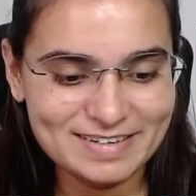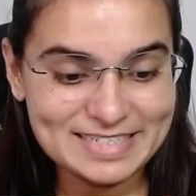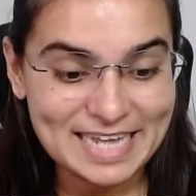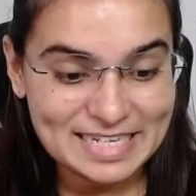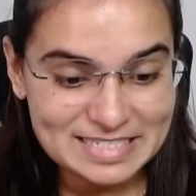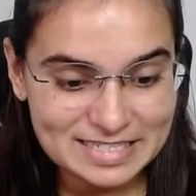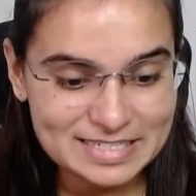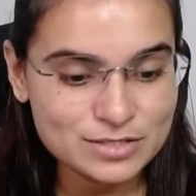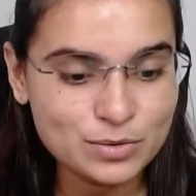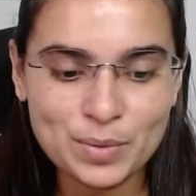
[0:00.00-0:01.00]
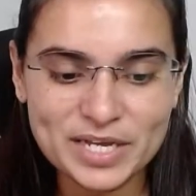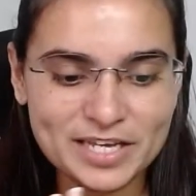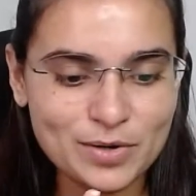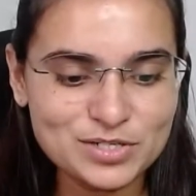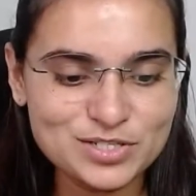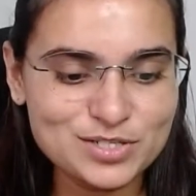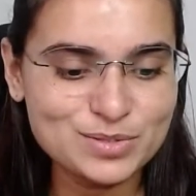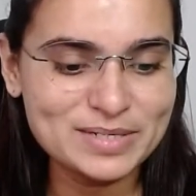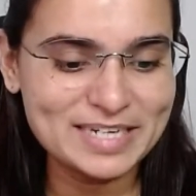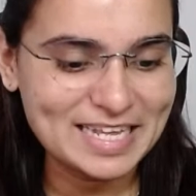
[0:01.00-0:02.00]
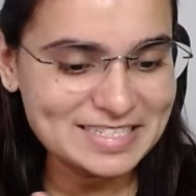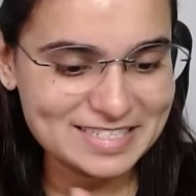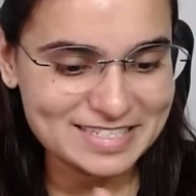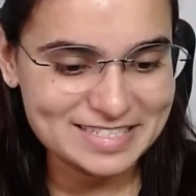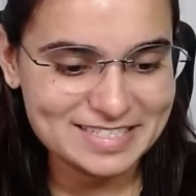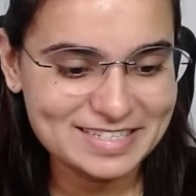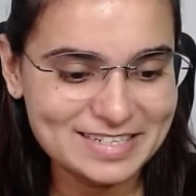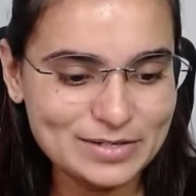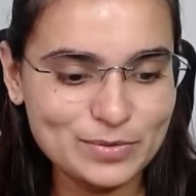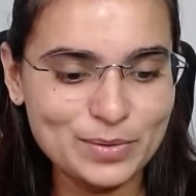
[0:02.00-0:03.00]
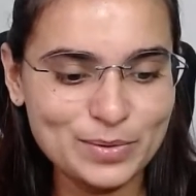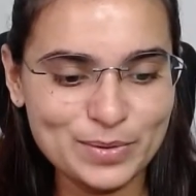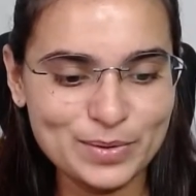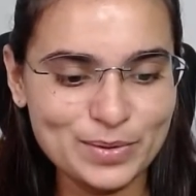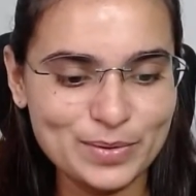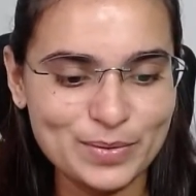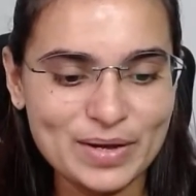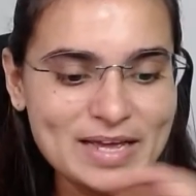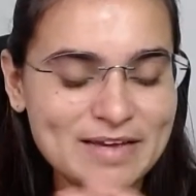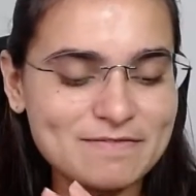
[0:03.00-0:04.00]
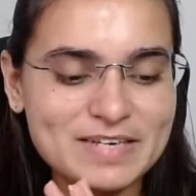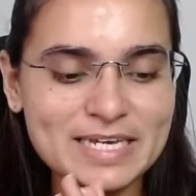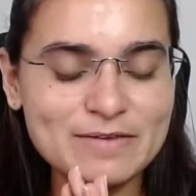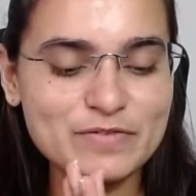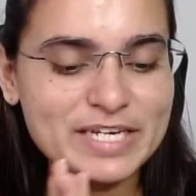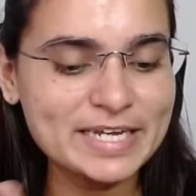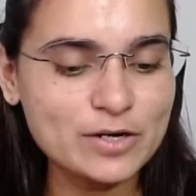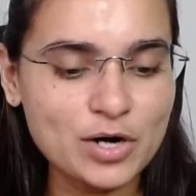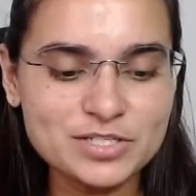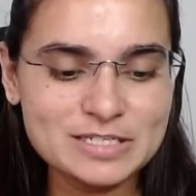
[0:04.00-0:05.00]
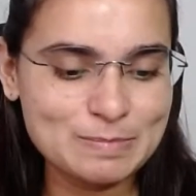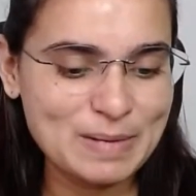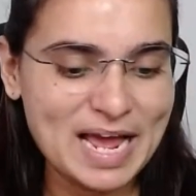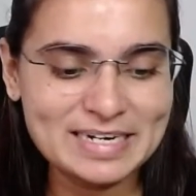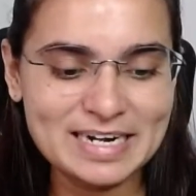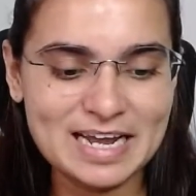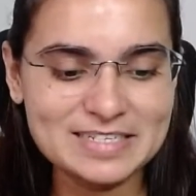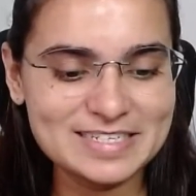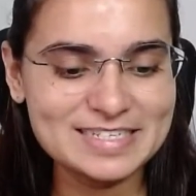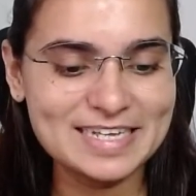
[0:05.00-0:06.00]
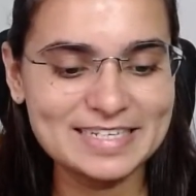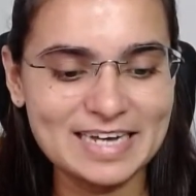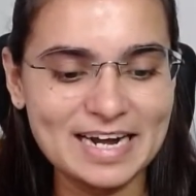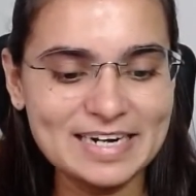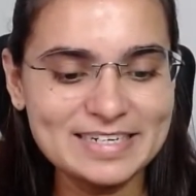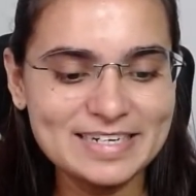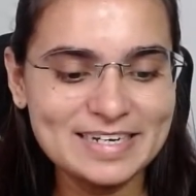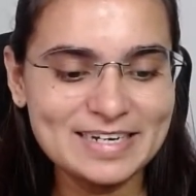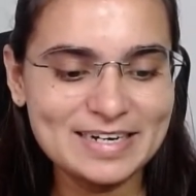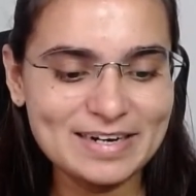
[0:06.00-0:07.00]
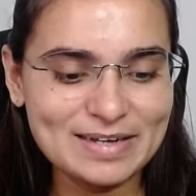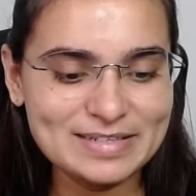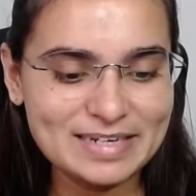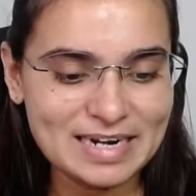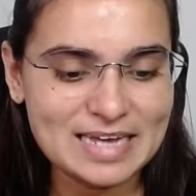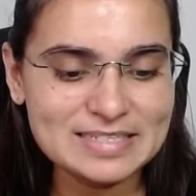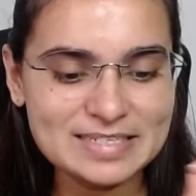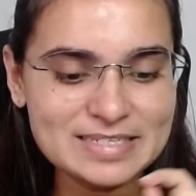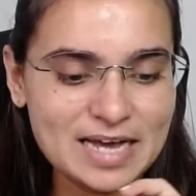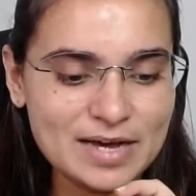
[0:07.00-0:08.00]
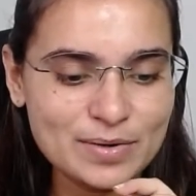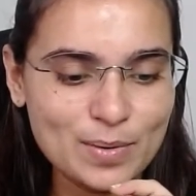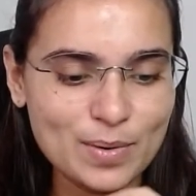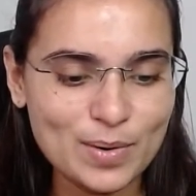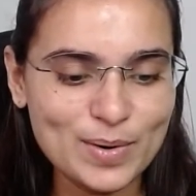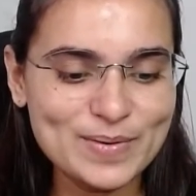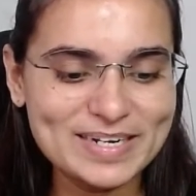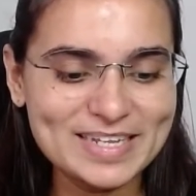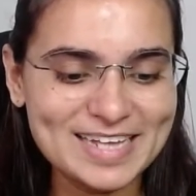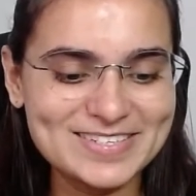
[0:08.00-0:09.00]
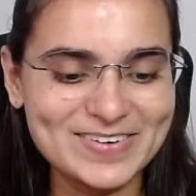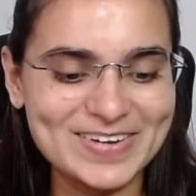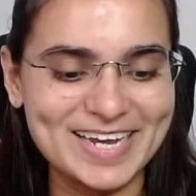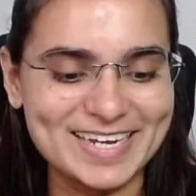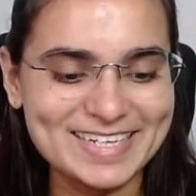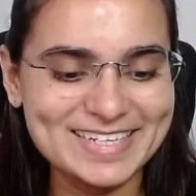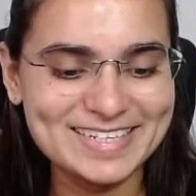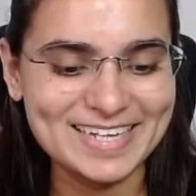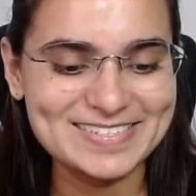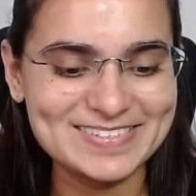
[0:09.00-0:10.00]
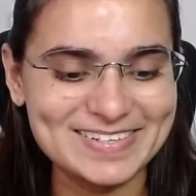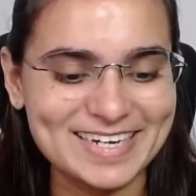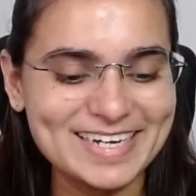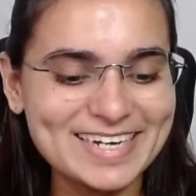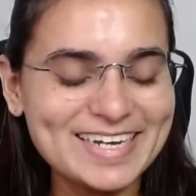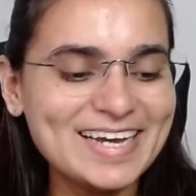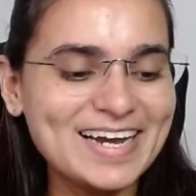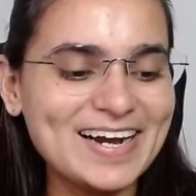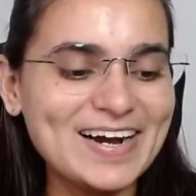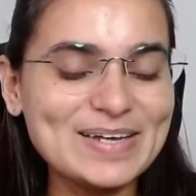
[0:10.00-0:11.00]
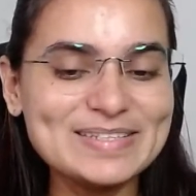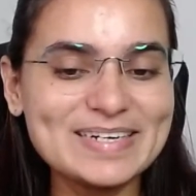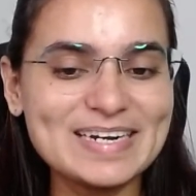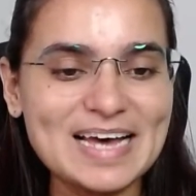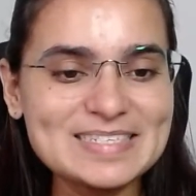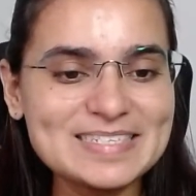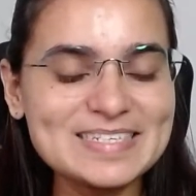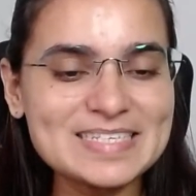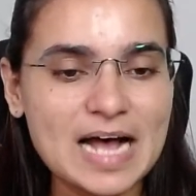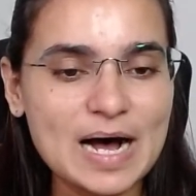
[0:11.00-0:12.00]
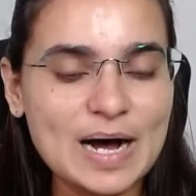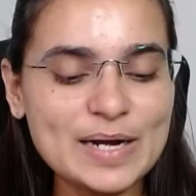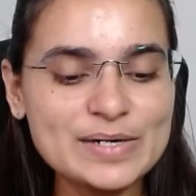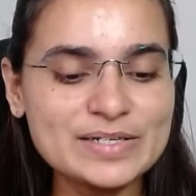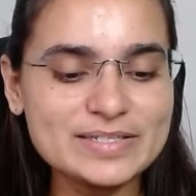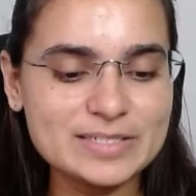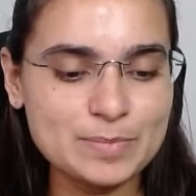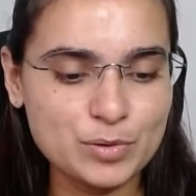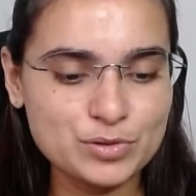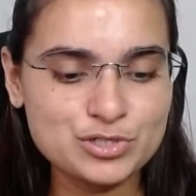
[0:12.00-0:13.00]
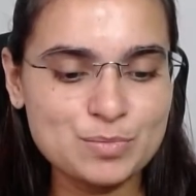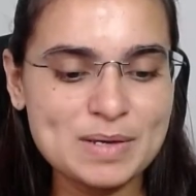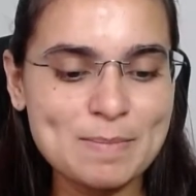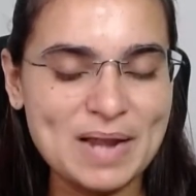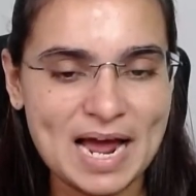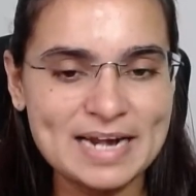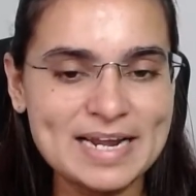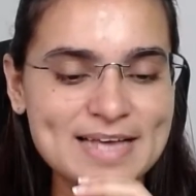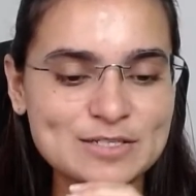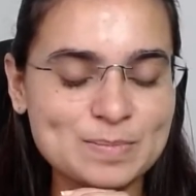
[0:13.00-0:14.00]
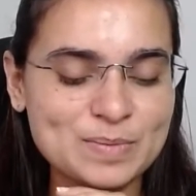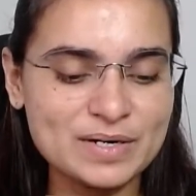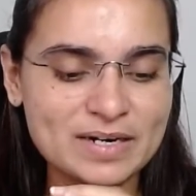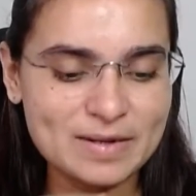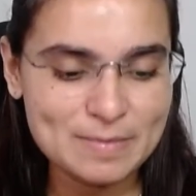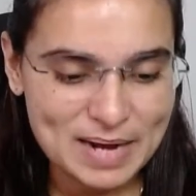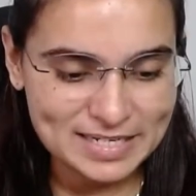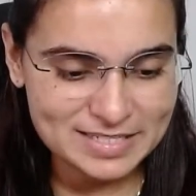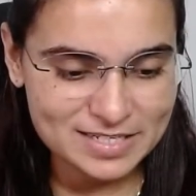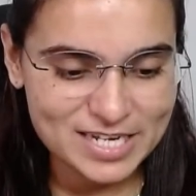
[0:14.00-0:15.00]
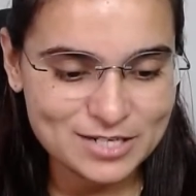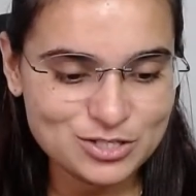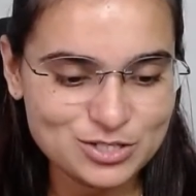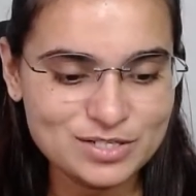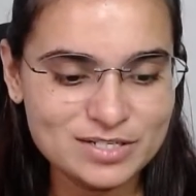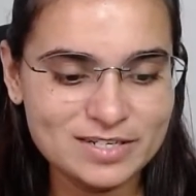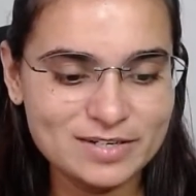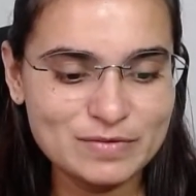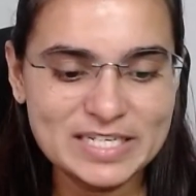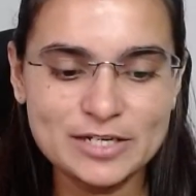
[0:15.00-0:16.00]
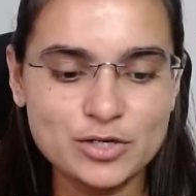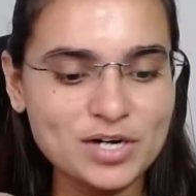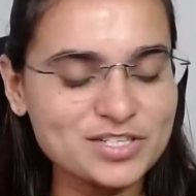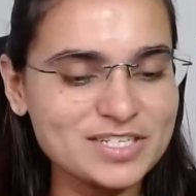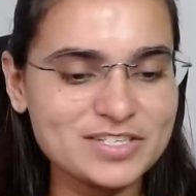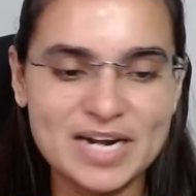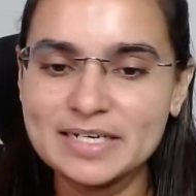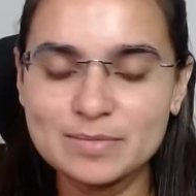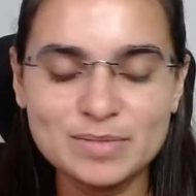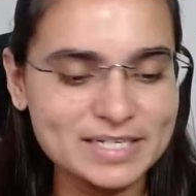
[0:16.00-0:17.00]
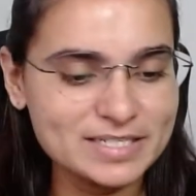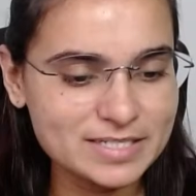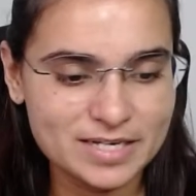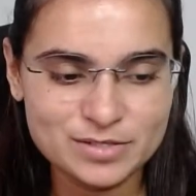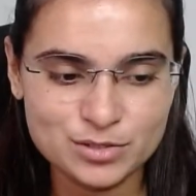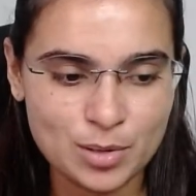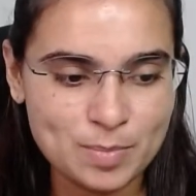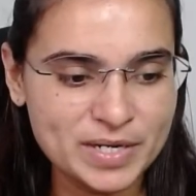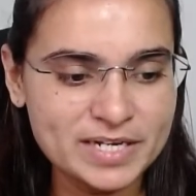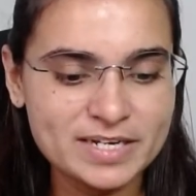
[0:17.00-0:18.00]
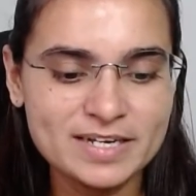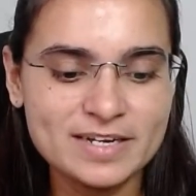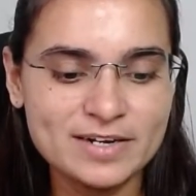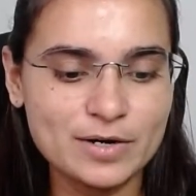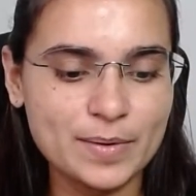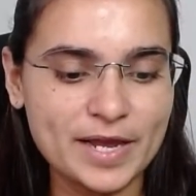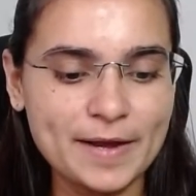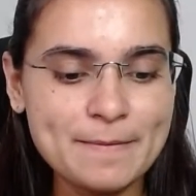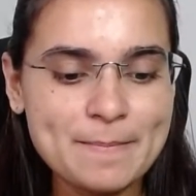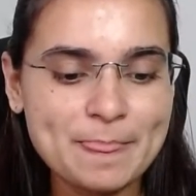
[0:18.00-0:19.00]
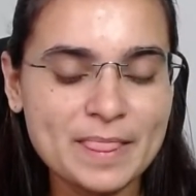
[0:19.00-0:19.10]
tenses. No, we cannot just do tenses. No. We cannot just plan classes like that. The classes are all. That's okay. That's okay. The classes are supposed to be planned as per my suggestion. We cannot just randomly discuss topic. Okay.